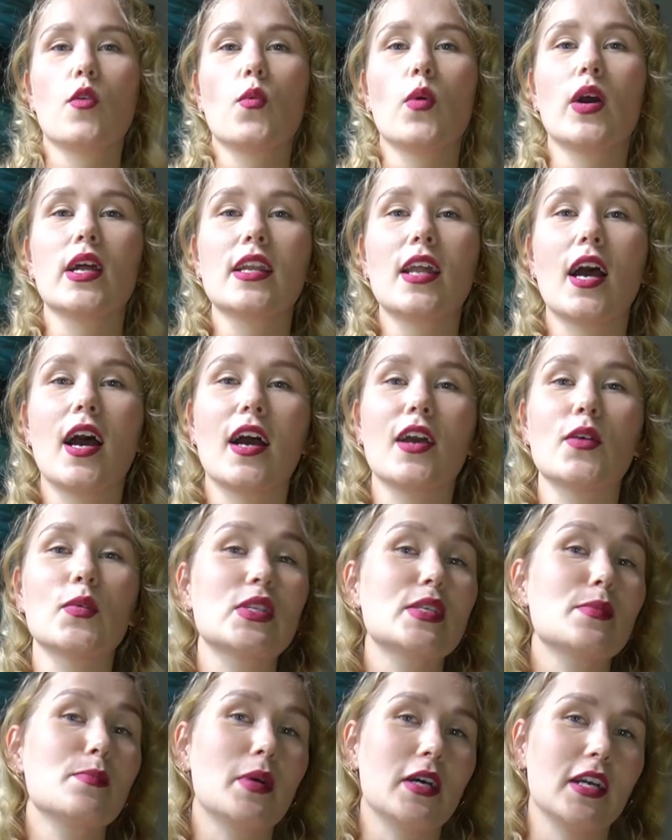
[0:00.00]
When I
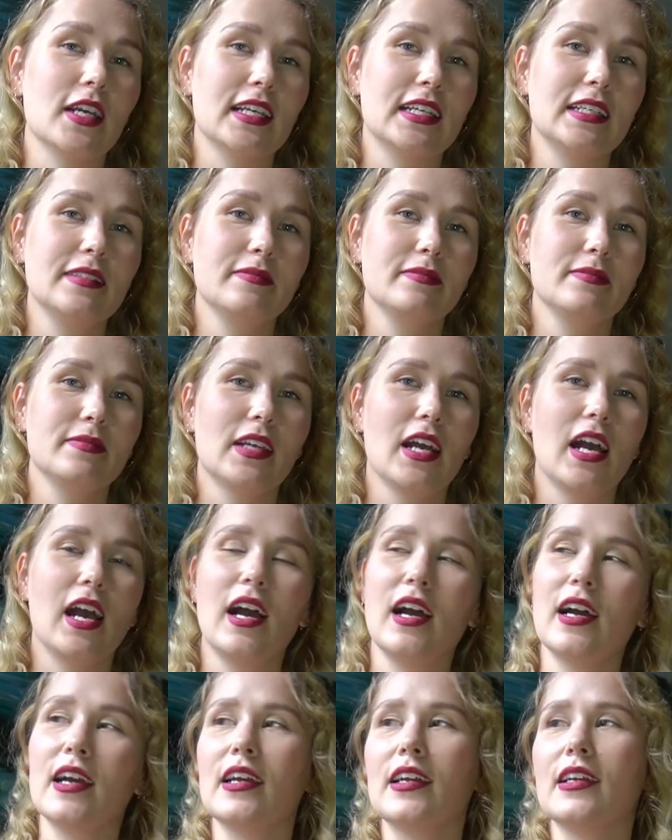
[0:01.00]
was in Bergen,
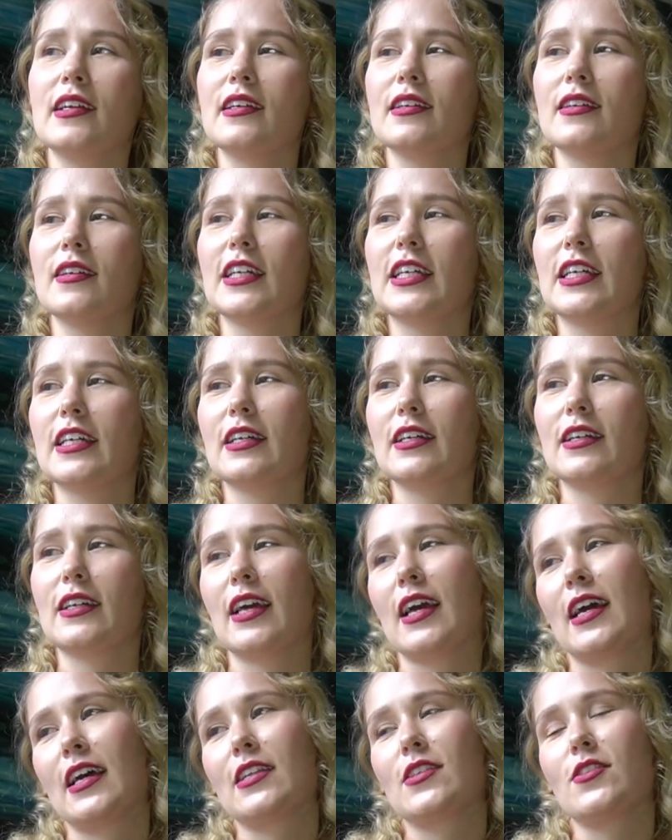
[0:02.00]
I
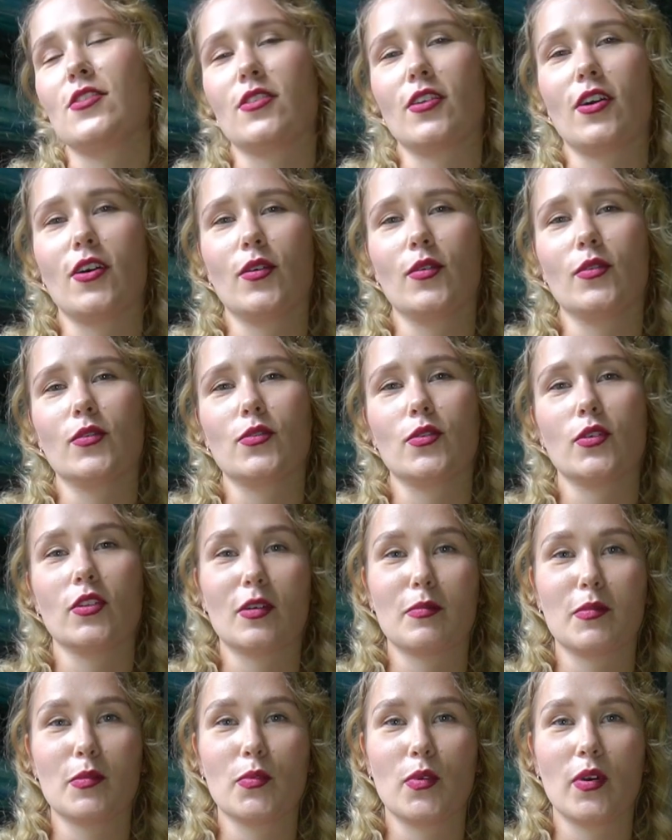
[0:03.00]
had to go to
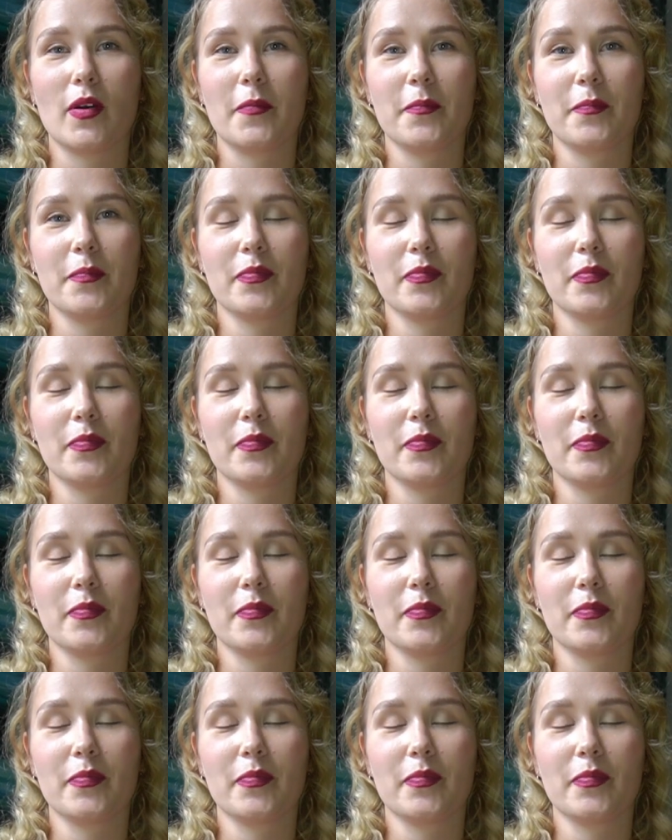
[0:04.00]
Knappebua,